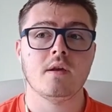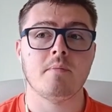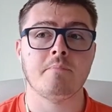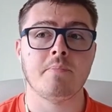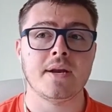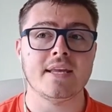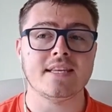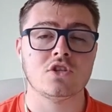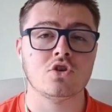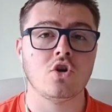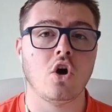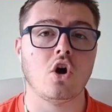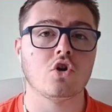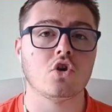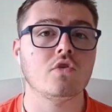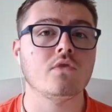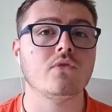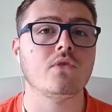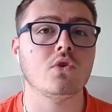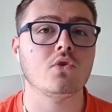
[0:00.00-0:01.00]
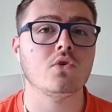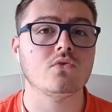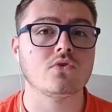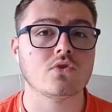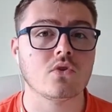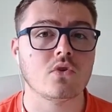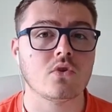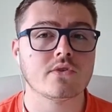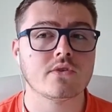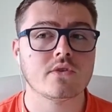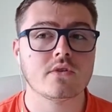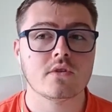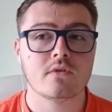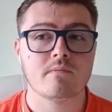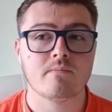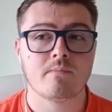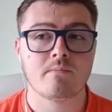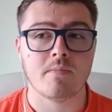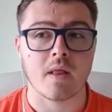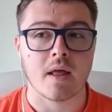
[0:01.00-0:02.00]
but it's not a good fuel source.
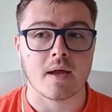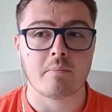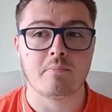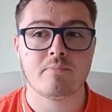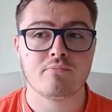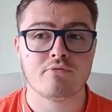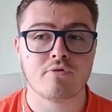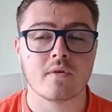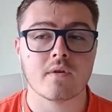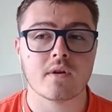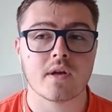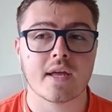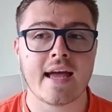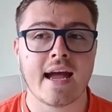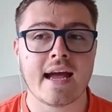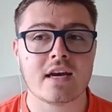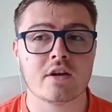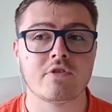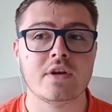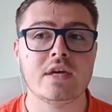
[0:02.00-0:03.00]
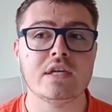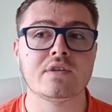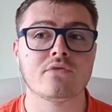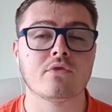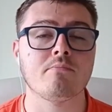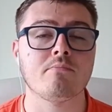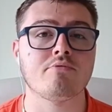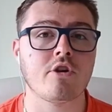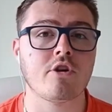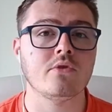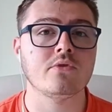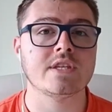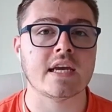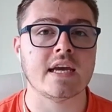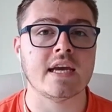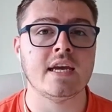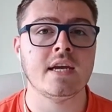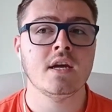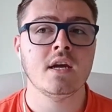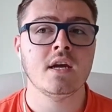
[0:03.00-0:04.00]
Like calories from
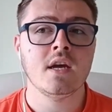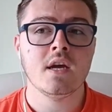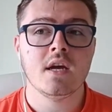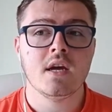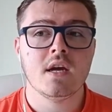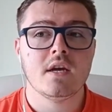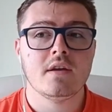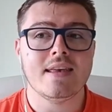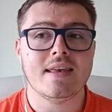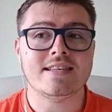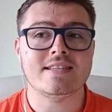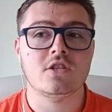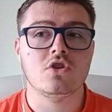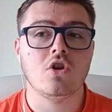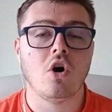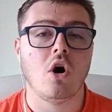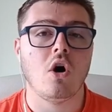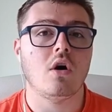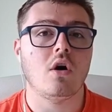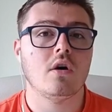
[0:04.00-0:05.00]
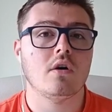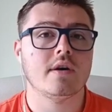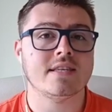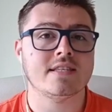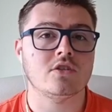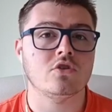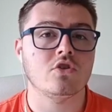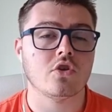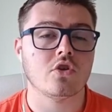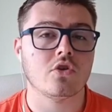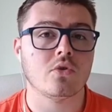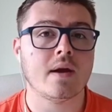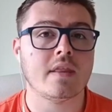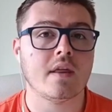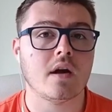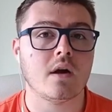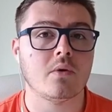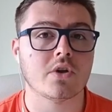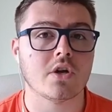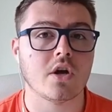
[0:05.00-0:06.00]
protein is not the way
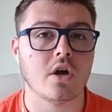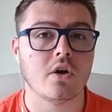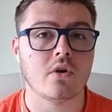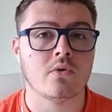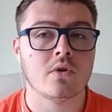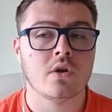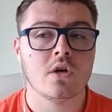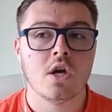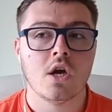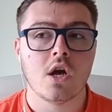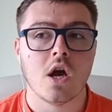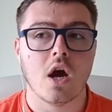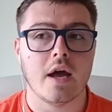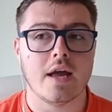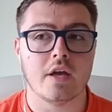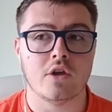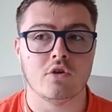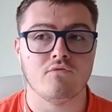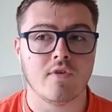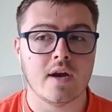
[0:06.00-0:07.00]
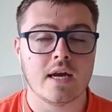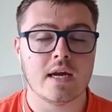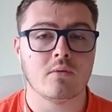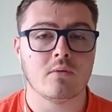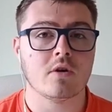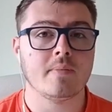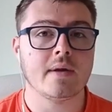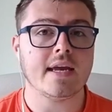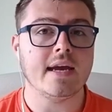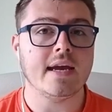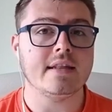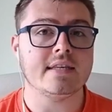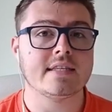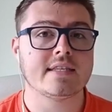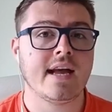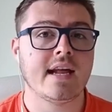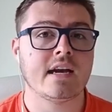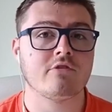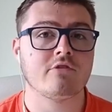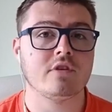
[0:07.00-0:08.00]
that I would go. You really want to be getting
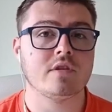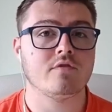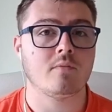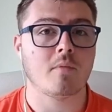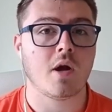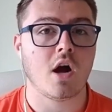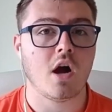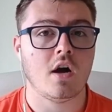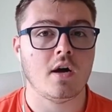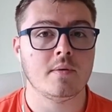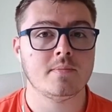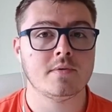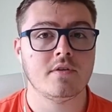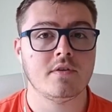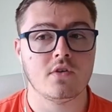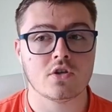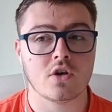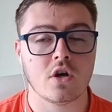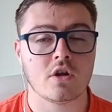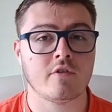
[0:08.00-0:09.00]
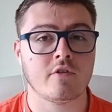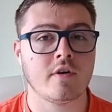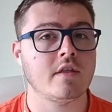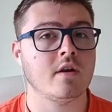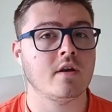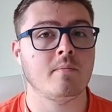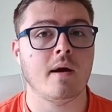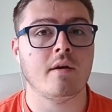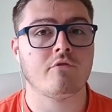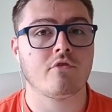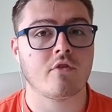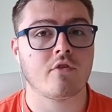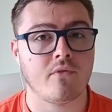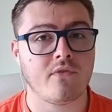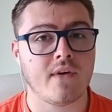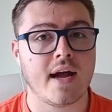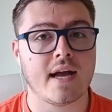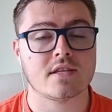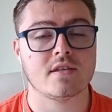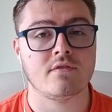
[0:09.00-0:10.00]
these calories from carbs if you tolerate them, and from
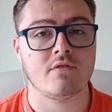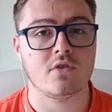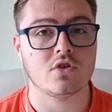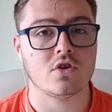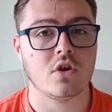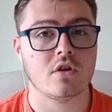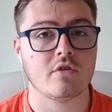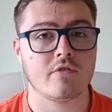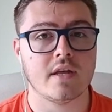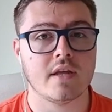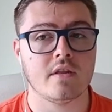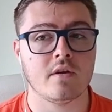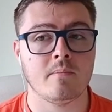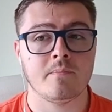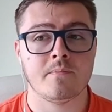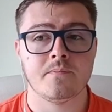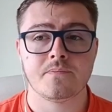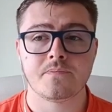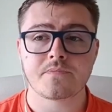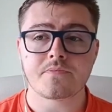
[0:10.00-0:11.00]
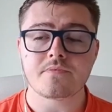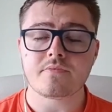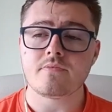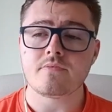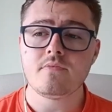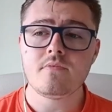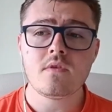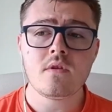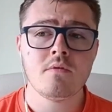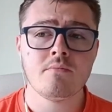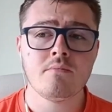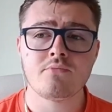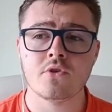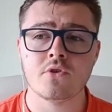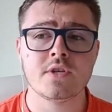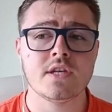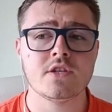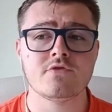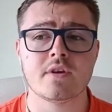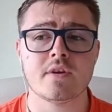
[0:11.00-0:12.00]
fats if you tolerate them.
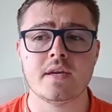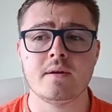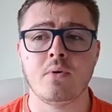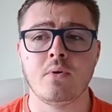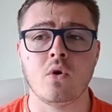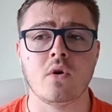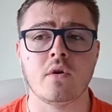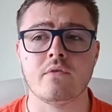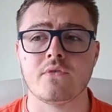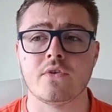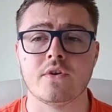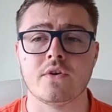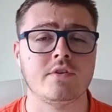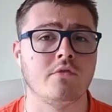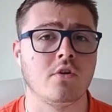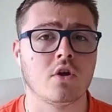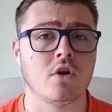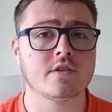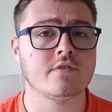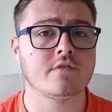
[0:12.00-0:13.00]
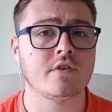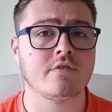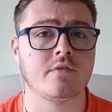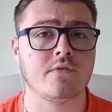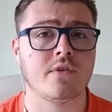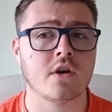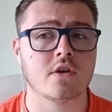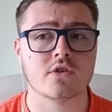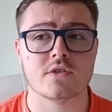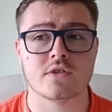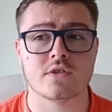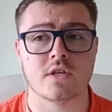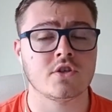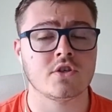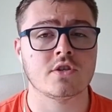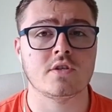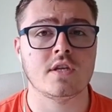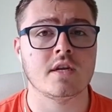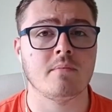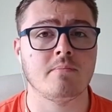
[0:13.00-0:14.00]
Protein is really important for lots of different functions. I
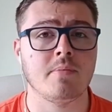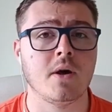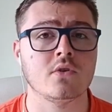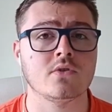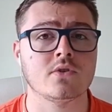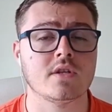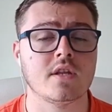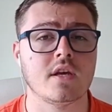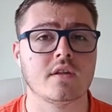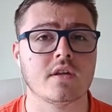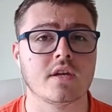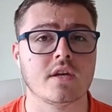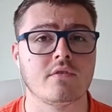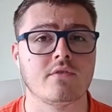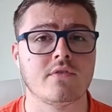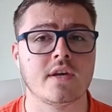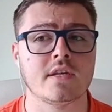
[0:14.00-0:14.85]
just did a post the other day on